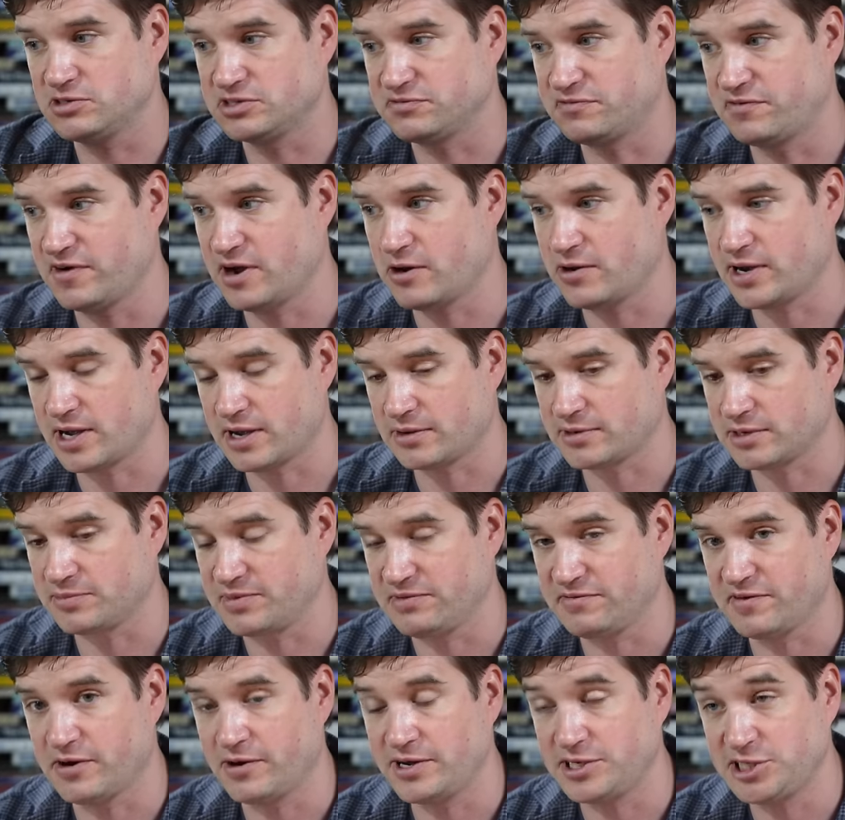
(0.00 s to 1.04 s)
very, I'm going to be
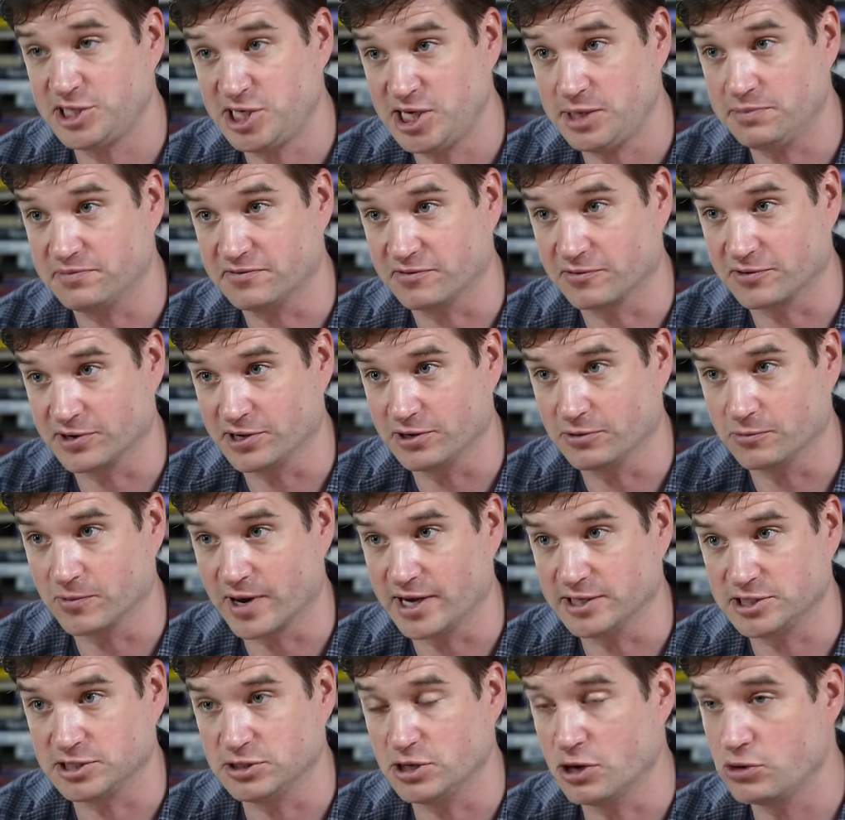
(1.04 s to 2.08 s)
very cheap for you,
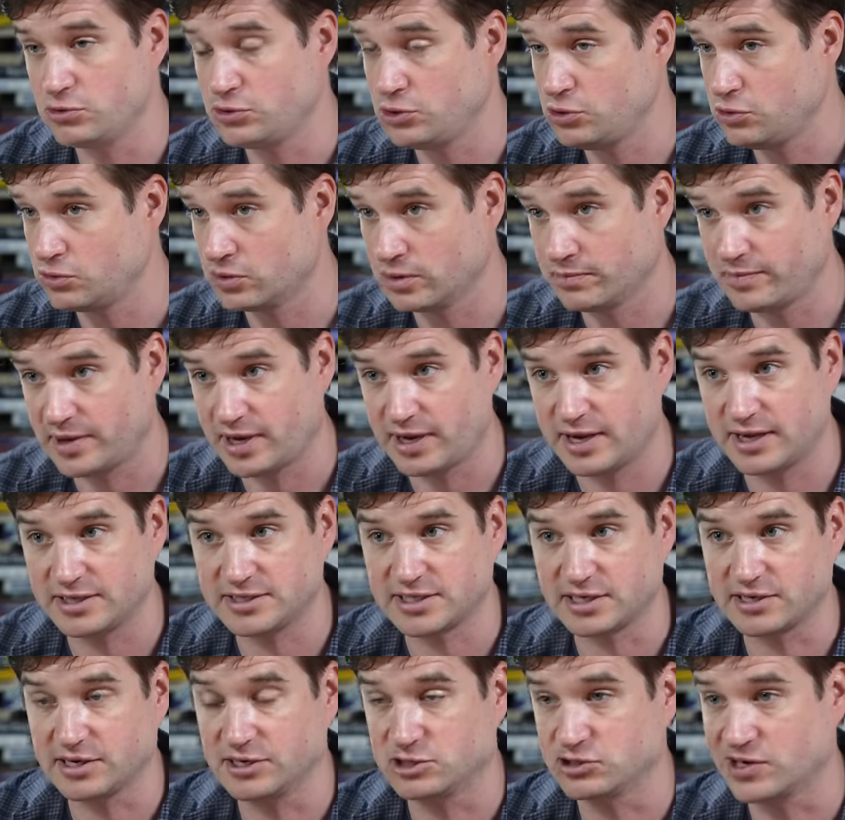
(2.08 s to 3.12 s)
right? No tour bus.
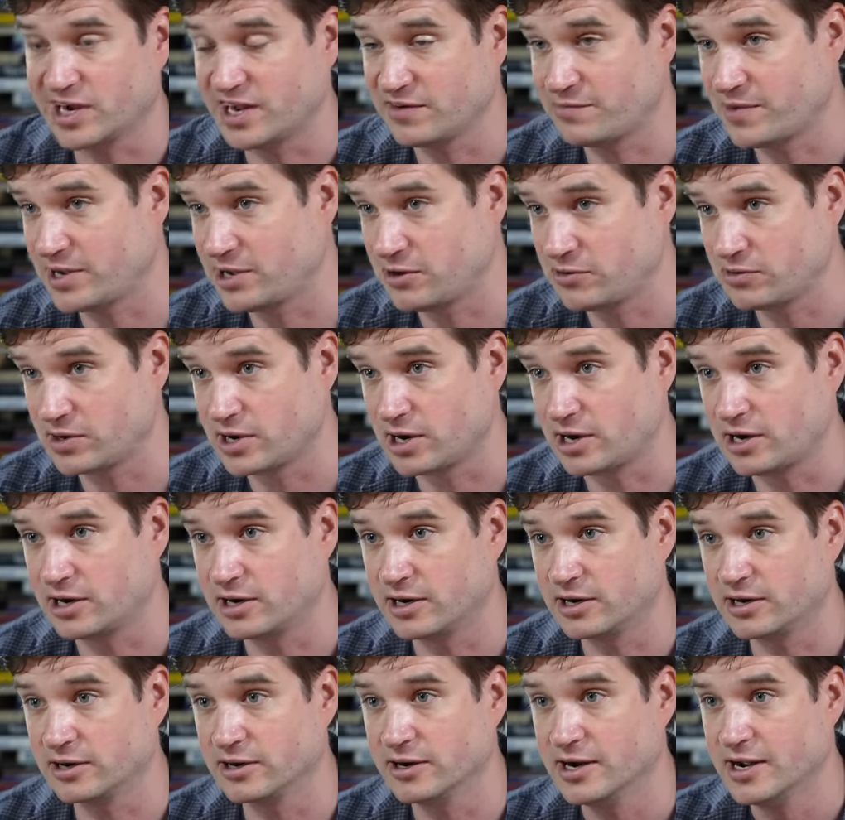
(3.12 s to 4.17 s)
I'm going to drive my own
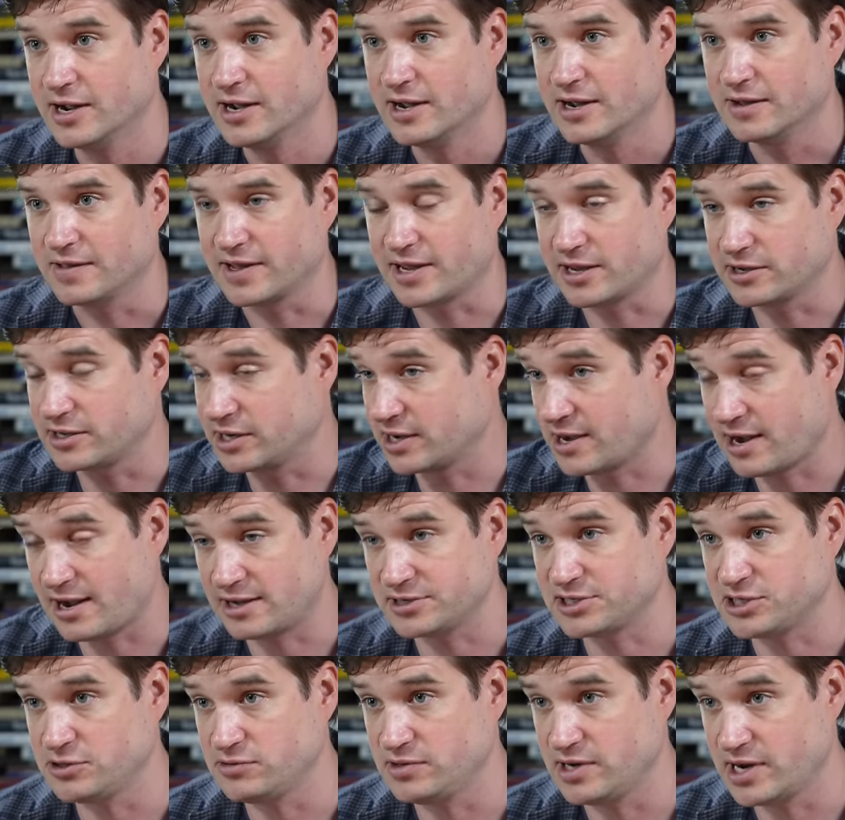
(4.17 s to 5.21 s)
car. Yeah. Like, I'm going to
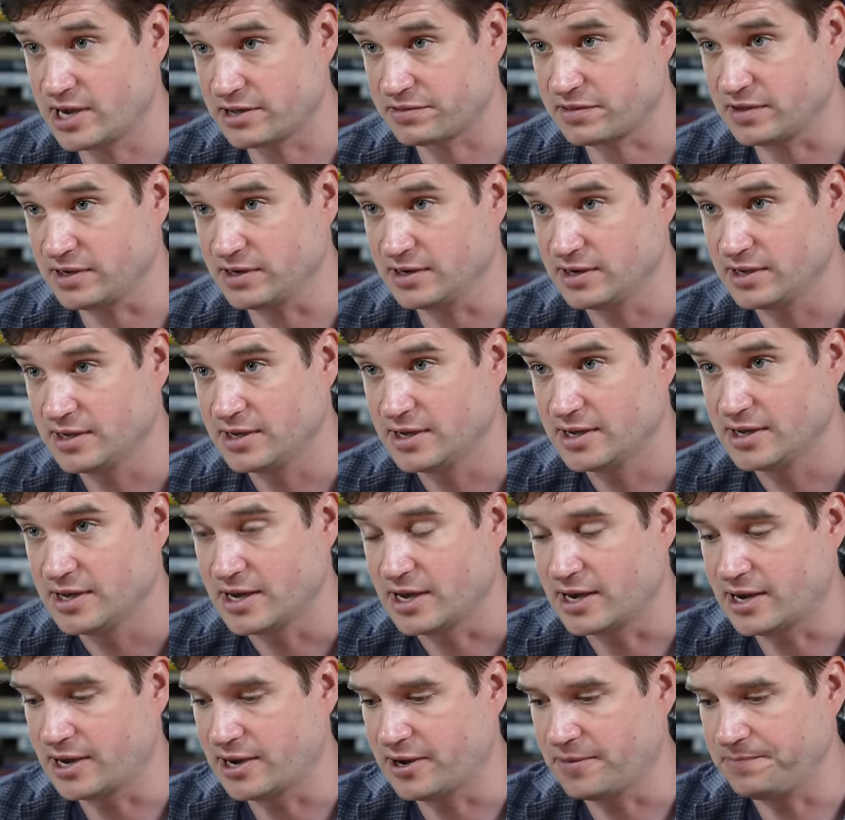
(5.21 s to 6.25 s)
cost you nothing.
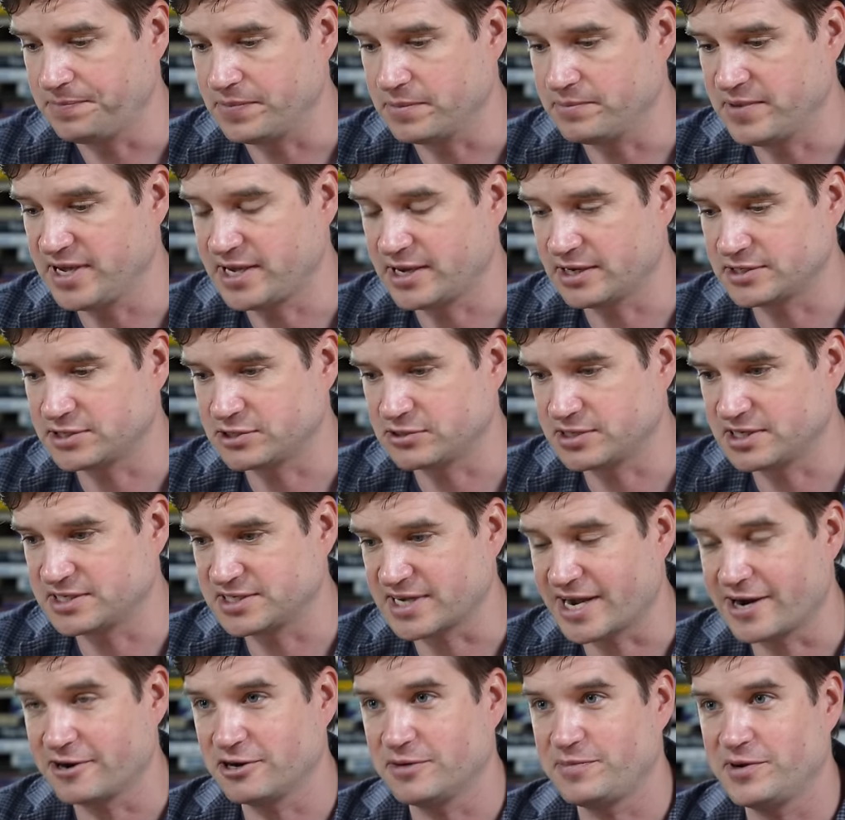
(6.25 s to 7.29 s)
Um, because her
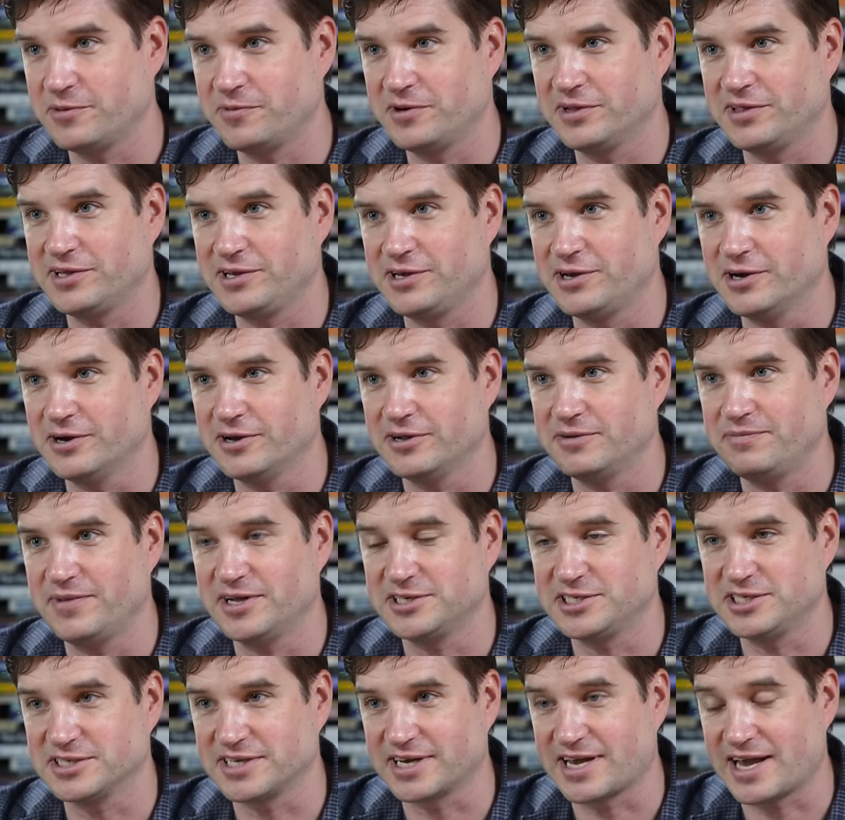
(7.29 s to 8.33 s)
desire to be really good meant
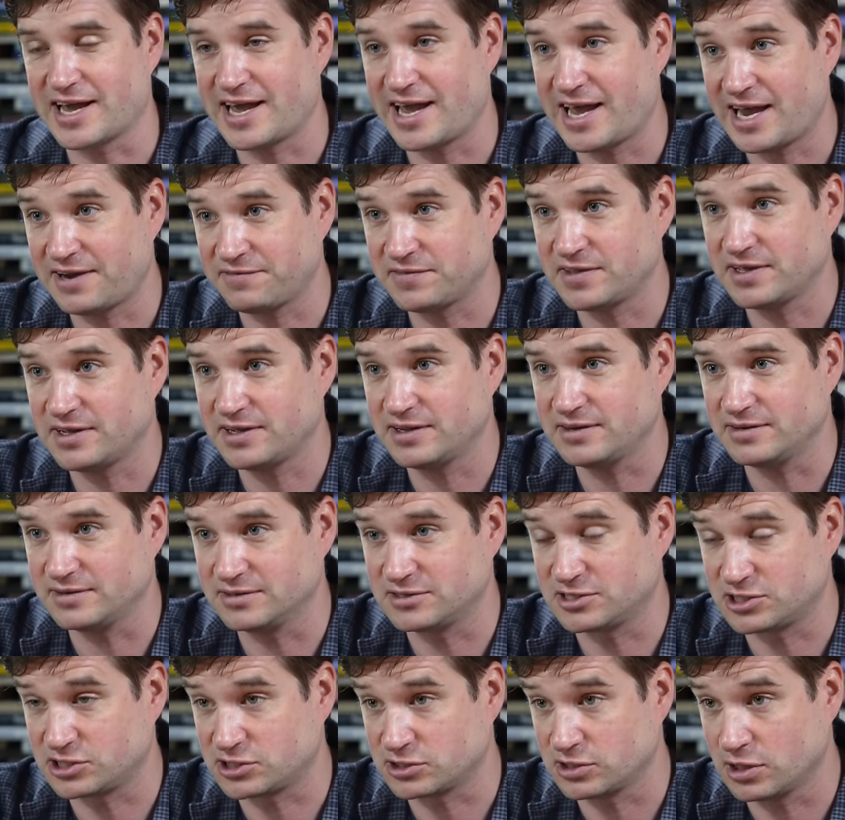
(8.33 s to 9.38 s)
she's like, I have to
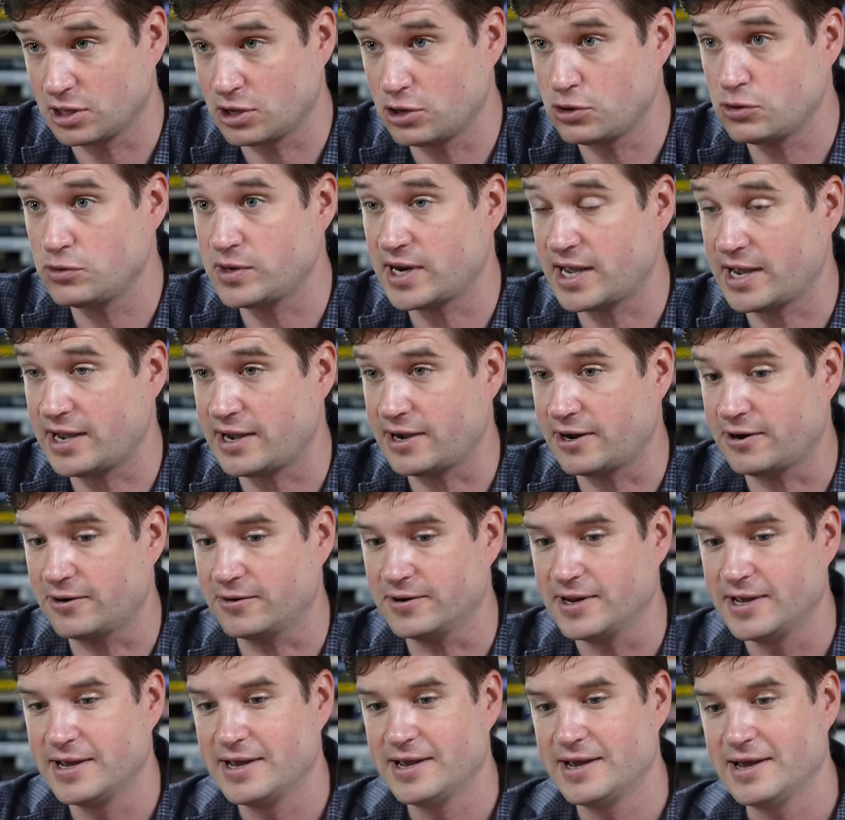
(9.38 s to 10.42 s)
slow down.
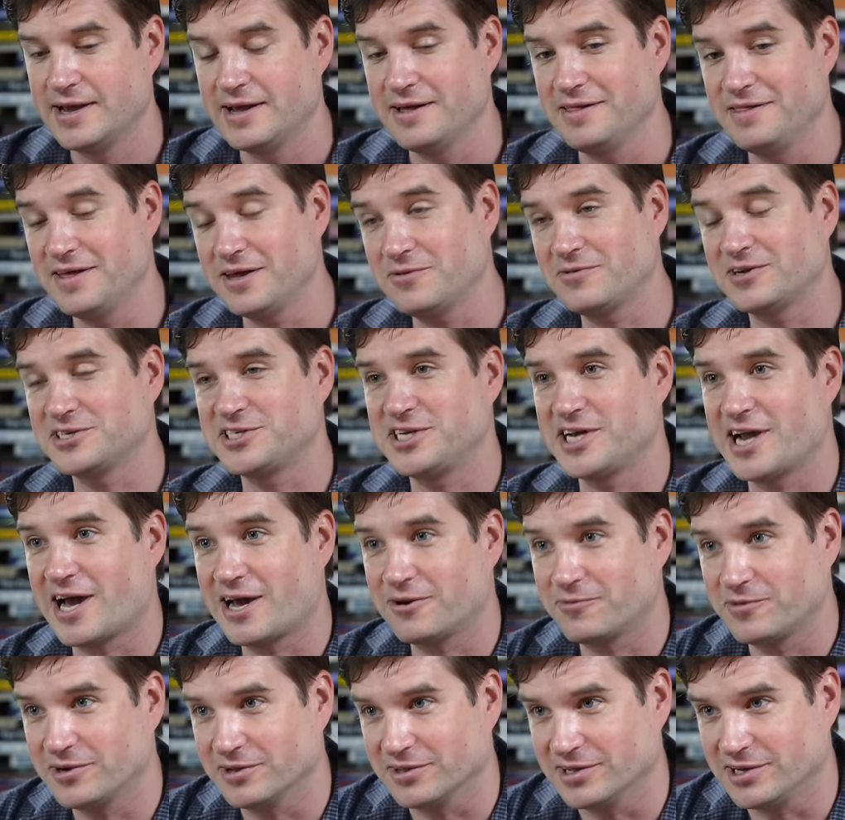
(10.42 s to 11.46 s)
Yeah. Then once she
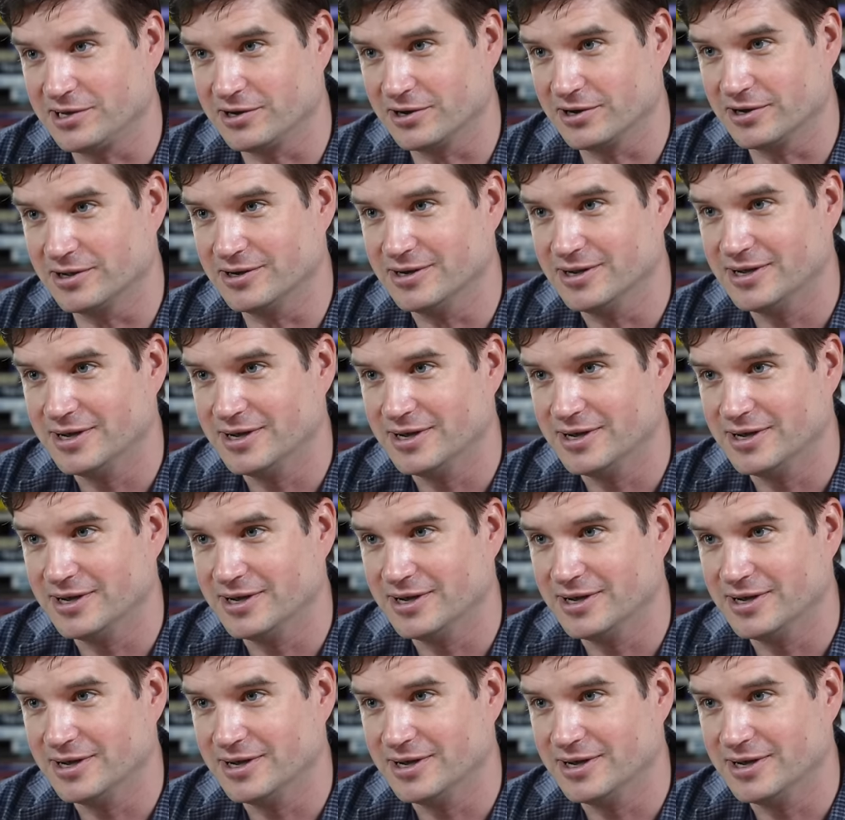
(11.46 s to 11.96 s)
got really good,